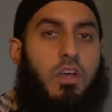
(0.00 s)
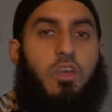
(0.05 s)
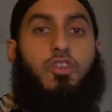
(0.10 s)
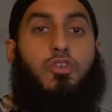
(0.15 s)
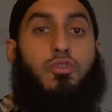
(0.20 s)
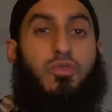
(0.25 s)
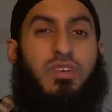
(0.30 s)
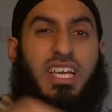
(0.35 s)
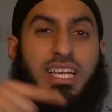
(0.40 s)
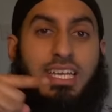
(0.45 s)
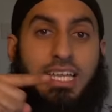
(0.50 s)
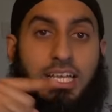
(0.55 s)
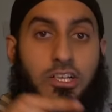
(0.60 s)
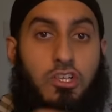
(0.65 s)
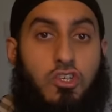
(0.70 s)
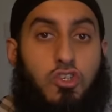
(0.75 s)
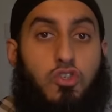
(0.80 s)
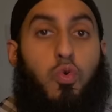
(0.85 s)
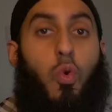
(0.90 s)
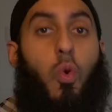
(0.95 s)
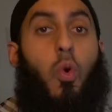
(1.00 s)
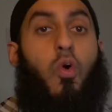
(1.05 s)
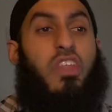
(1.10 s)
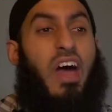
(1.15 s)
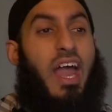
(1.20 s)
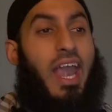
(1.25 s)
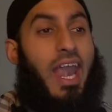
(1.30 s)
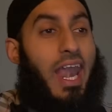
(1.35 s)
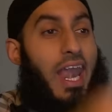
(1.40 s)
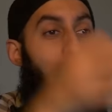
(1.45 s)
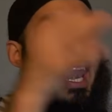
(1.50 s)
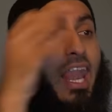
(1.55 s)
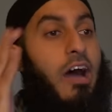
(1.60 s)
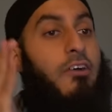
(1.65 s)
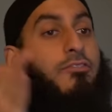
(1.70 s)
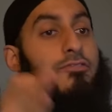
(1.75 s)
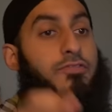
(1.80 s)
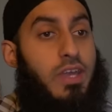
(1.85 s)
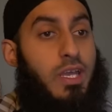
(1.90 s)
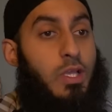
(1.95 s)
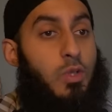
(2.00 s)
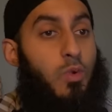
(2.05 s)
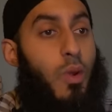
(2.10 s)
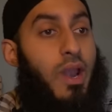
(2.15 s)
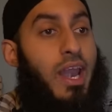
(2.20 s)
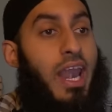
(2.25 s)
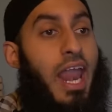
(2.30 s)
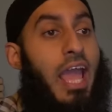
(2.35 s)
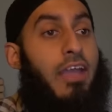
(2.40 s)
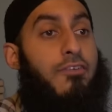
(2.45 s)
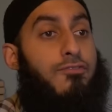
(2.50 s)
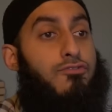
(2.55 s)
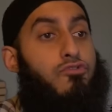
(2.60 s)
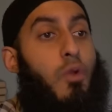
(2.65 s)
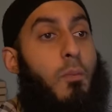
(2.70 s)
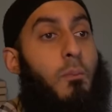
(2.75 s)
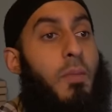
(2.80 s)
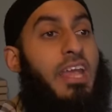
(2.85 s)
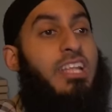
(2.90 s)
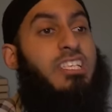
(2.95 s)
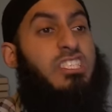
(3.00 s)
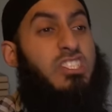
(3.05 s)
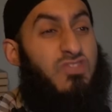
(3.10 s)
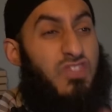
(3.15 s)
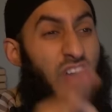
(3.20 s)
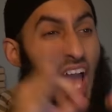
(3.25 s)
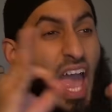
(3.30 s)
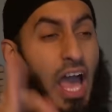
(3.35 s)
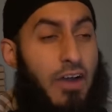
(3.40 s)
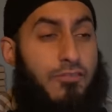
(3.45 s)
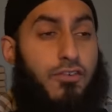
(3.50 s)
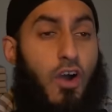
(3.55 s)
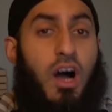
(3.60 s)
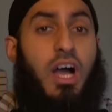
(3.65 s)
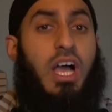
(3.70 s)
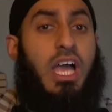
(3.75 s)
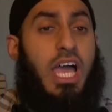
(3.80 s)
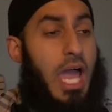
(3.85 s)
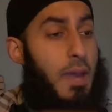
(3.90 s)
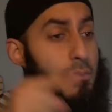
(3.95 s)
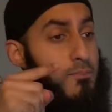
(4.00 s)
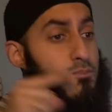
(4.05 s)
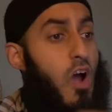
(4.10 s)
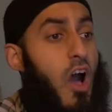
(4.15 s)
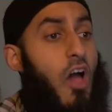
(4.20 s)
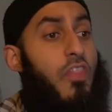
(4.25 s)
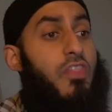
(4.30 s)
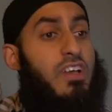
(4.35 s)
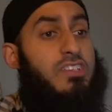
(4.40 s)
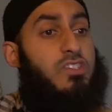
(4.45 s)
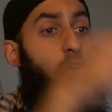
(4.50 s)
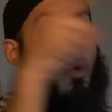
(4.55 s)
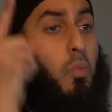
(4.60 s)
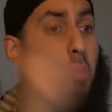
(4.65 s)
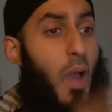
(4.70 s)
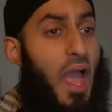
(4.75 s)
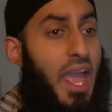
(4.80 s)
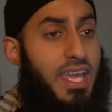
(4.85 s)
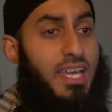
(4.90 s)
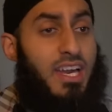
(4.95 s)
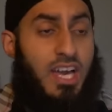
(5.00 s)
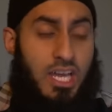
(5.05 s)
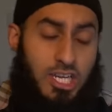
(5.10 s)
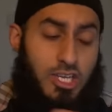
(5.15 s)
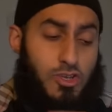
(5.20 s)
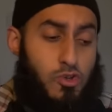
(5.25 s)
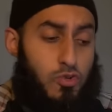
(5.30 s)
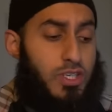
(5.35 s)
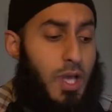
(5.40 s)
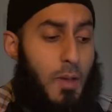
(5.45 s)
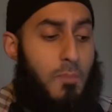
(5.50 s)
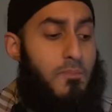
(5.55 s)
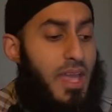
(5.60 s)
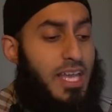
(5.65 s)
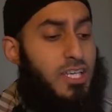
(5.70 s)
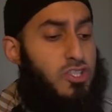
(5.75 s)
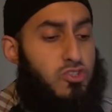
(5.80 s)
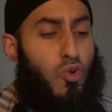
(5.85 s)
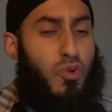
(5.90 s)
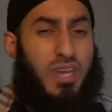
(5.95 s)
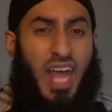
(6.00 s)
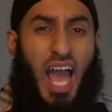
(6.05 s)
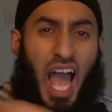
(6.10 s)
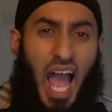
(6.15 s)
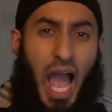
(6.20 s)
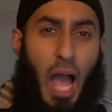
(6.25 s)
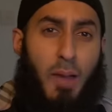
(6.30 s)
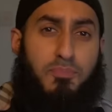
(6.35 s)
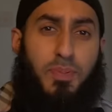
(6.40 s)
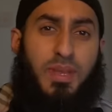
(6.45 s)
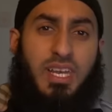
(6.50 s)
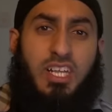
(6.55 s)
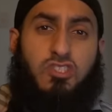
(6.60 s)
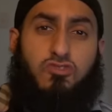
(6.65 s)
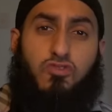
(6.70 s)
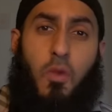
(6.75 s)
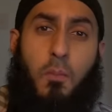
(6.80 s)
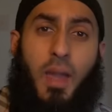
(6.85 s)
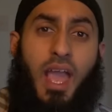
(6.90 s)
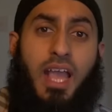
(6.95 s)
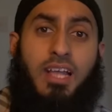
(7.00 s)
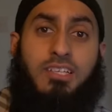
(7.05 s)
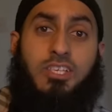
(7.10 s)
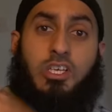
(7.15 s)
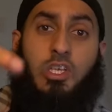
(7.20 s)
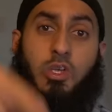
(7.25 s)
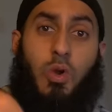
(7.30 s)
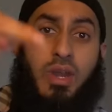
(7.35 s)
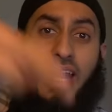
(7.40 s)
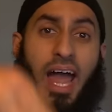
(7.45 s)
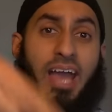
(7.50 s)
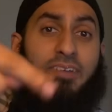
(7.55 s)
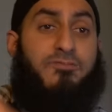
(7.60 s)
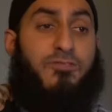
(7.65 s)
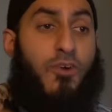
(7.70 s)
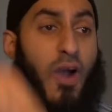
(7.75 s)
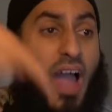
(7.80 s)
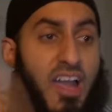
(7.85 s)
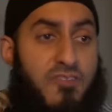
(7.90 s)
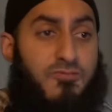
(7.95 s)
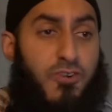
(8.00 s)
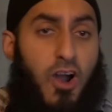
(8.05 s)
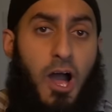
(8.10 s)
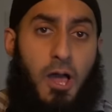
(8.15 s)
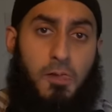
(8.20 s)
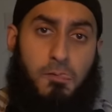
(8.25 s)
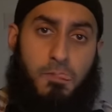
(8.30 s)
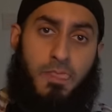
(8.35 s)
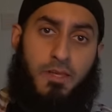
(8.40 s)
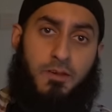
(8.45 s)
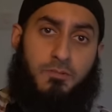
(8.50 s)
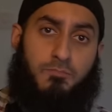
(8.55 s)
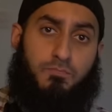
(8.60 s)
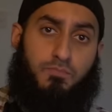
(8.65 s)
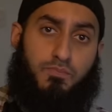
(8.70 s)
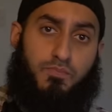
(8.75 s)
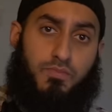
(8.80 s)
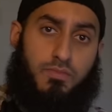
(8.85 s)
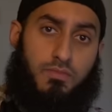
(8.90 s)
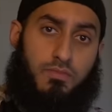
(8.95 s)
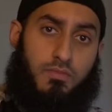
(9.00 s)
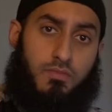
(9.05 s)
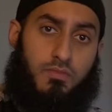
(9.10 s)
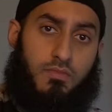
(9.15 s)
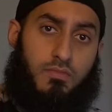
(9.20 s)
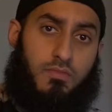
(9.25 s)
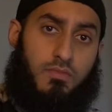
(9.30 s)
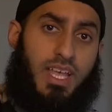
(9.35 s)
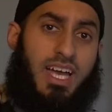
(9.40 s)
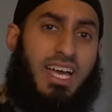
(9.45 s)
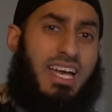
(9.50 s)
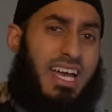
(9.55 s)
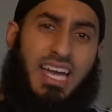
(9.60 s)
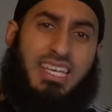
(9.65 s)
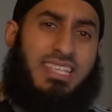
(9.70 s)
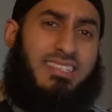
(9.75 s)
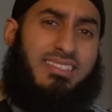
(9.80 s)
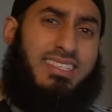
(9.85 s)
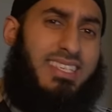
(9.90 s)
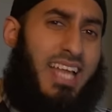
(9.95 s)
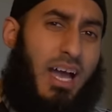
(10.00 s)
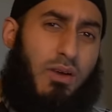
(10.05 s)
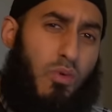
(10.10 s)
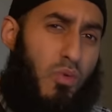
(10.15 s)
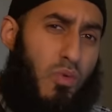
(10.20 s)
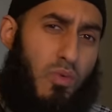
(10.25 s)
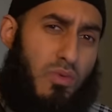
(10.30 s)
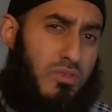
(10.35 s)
you can ensure that love in your life remains forever. Iman, there's a way that you can make sure that happiness remains in your life forever. And isn't that